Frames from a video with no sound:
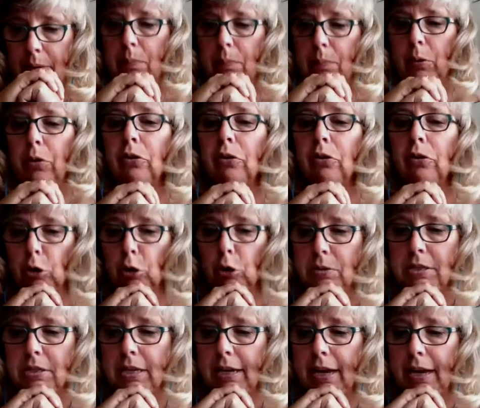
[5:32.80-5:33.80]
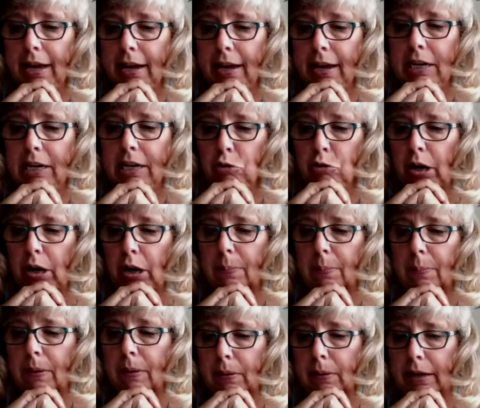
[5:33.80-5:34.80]
Both groups had a
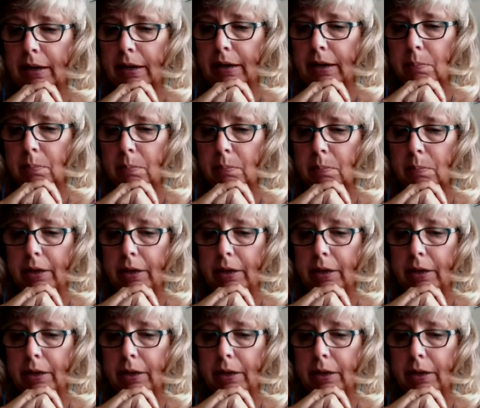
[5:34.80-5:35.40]
drop in pain,